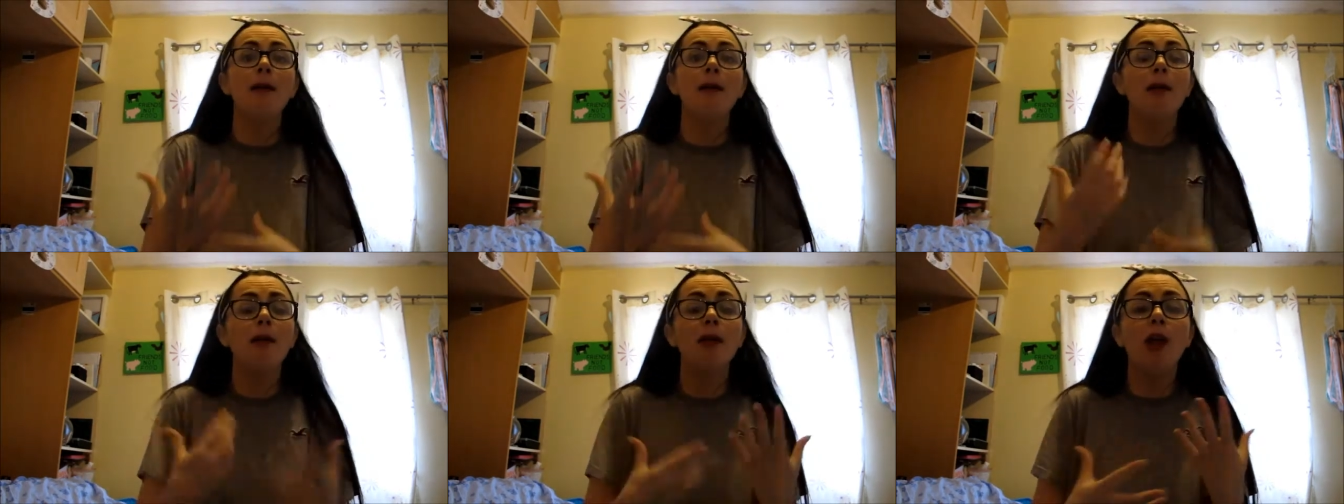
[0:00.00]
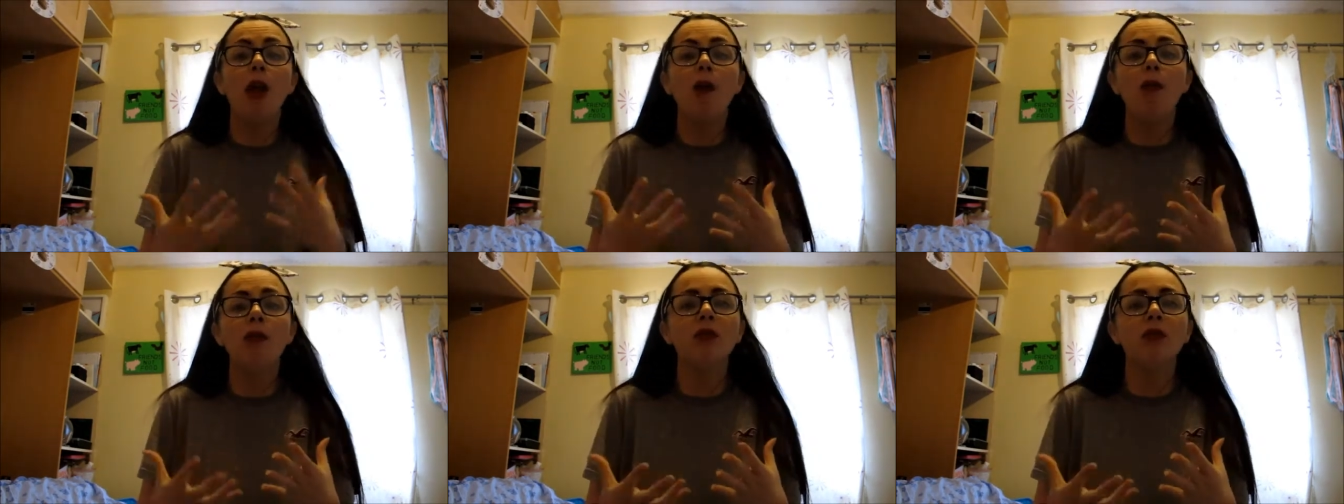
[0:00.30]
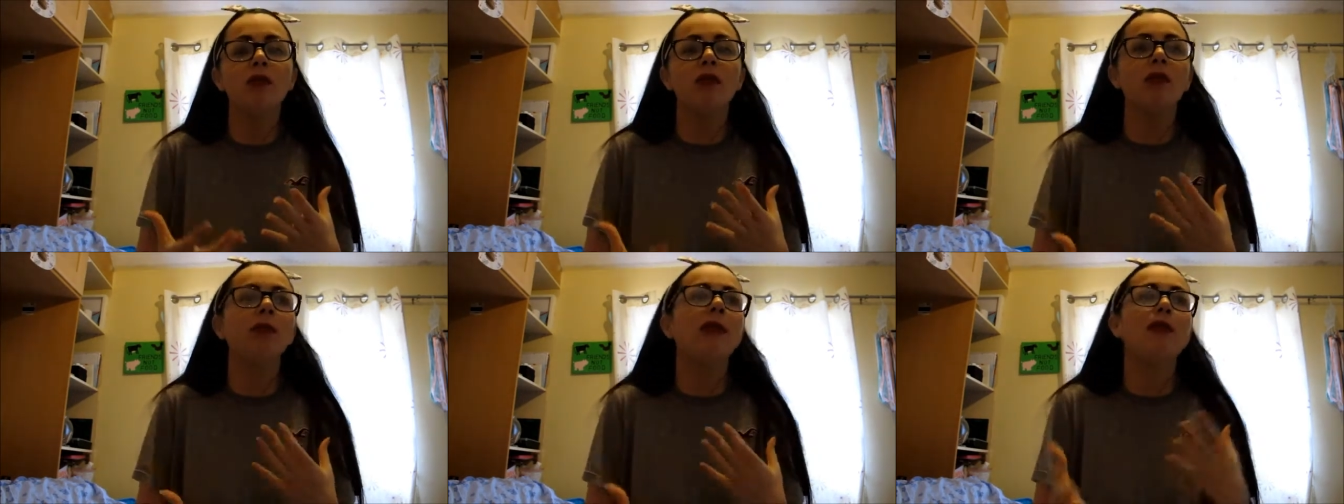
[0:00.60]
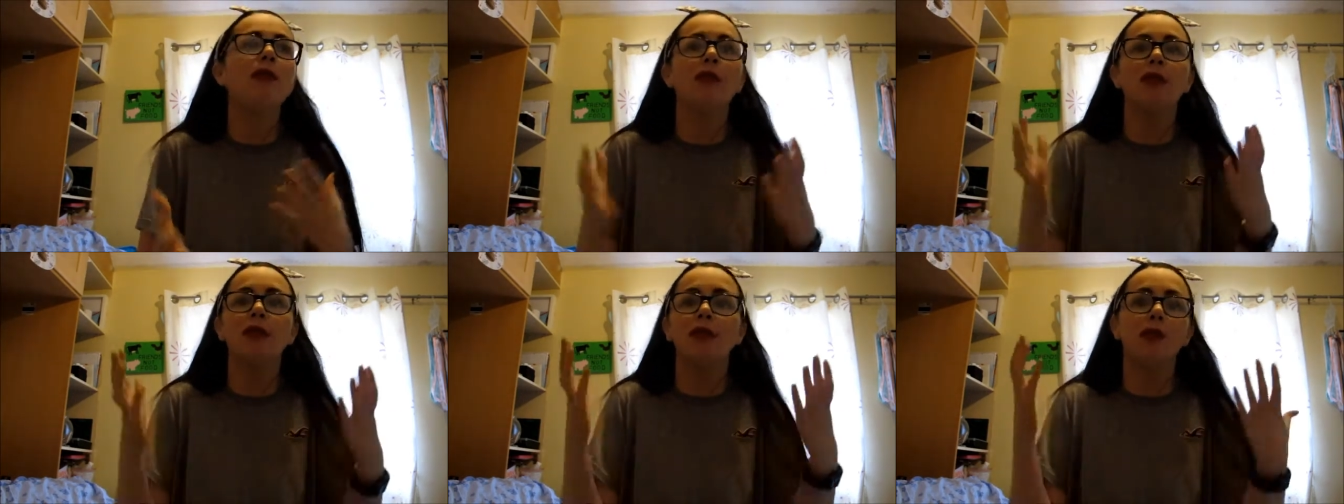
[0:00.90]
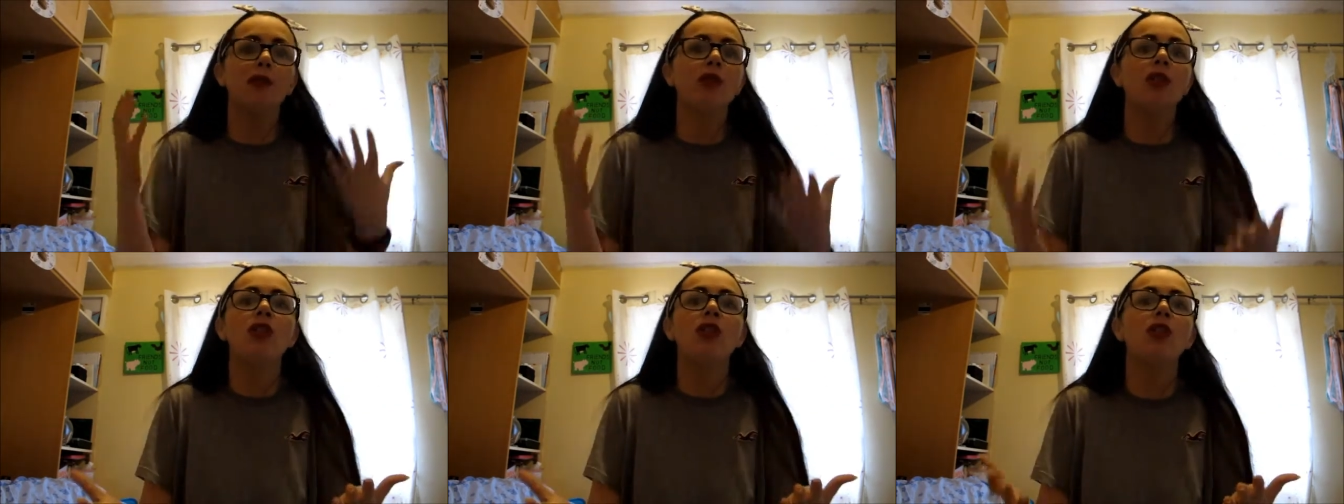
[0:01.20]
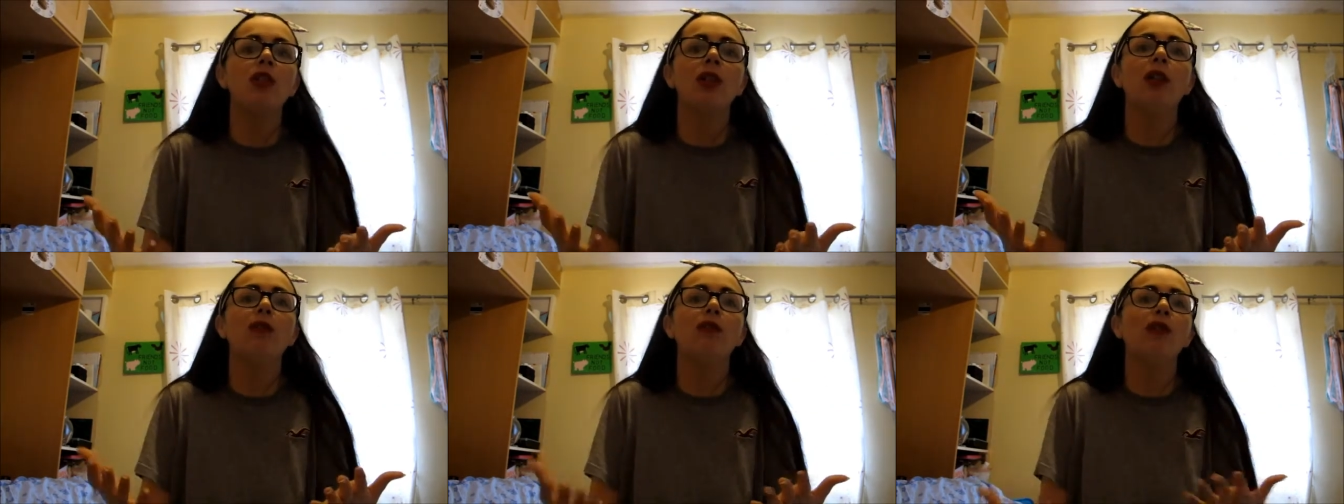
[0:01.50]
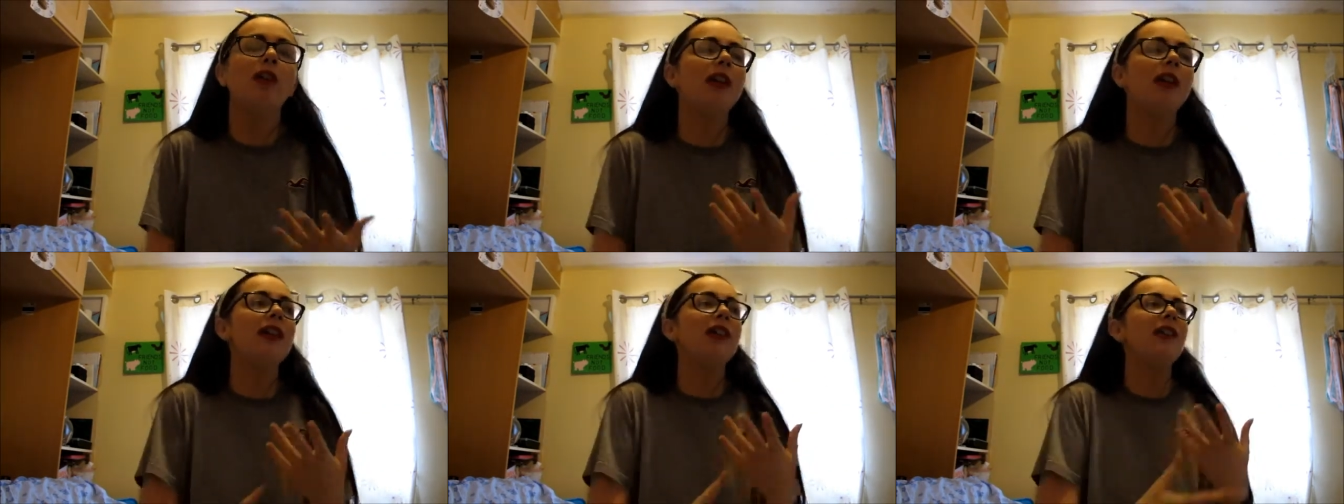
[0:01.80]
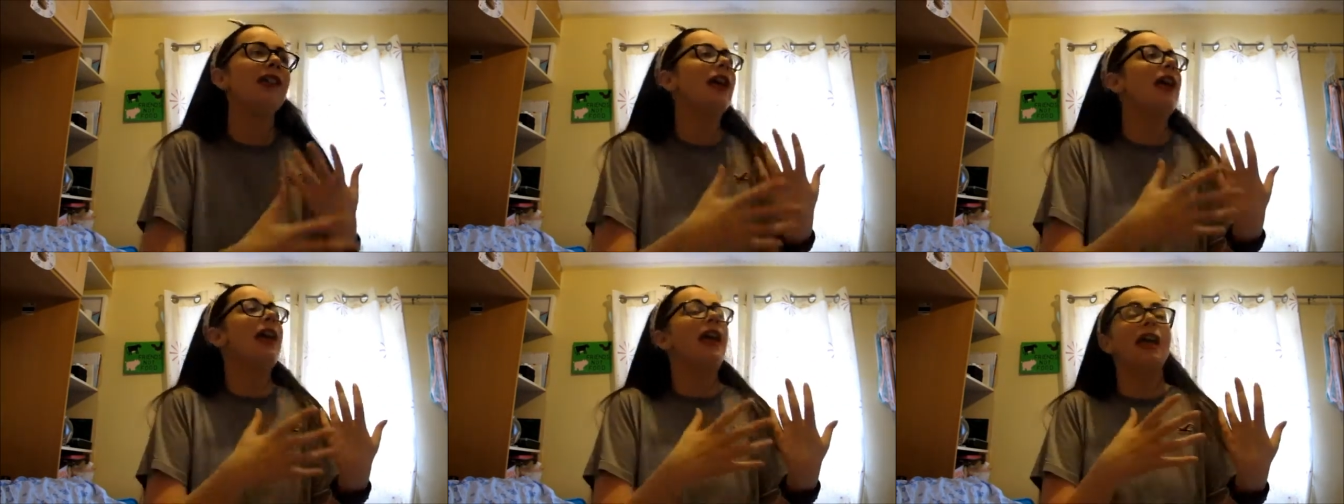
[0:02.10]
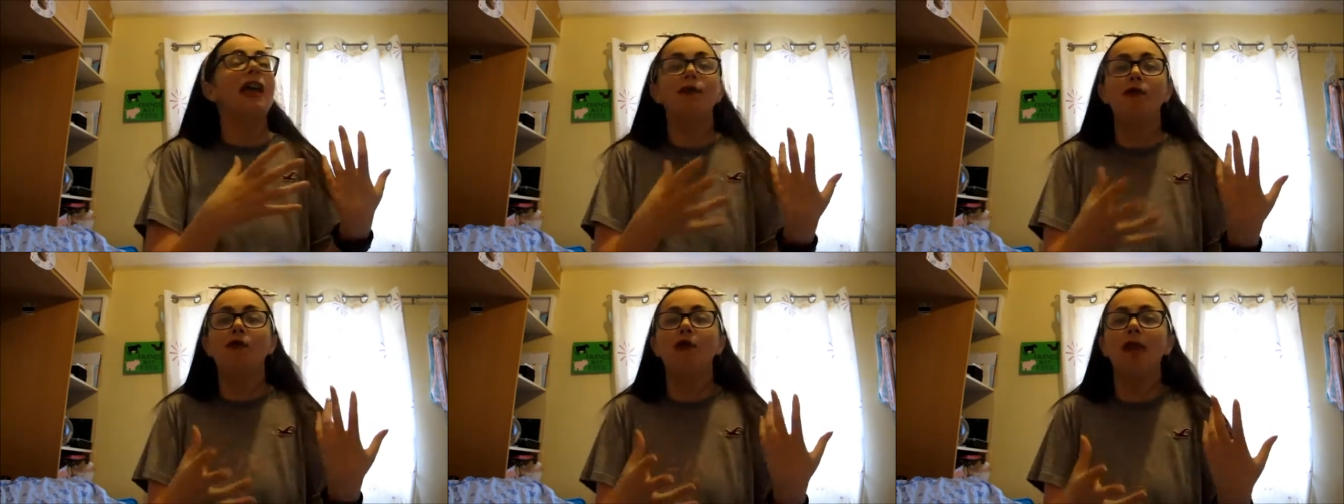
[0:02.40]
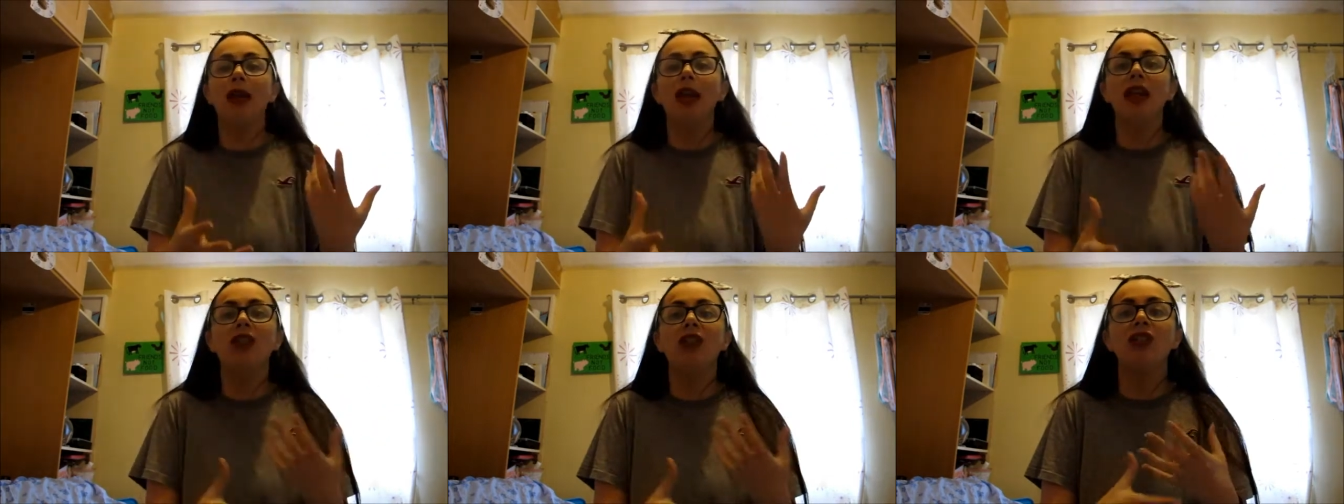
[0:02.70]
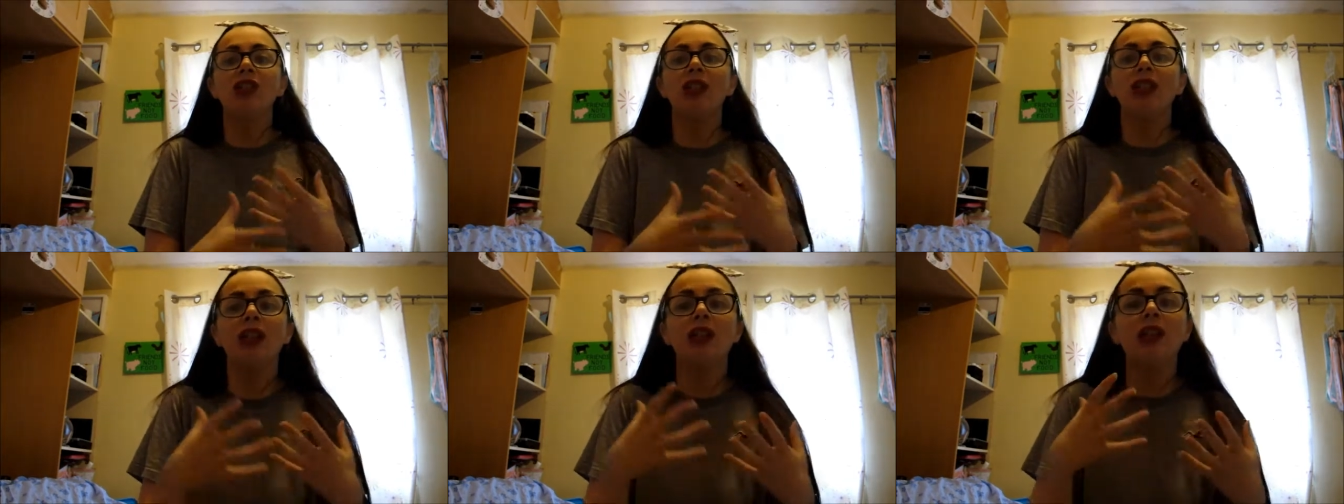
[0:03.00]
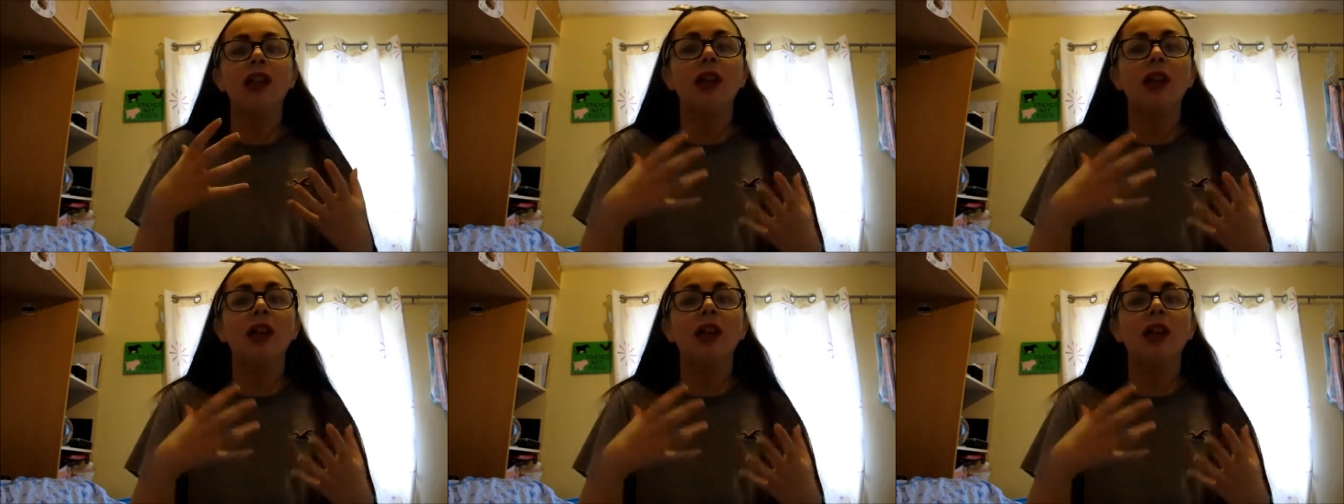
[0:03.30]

People always come to me for nutritional advice, information.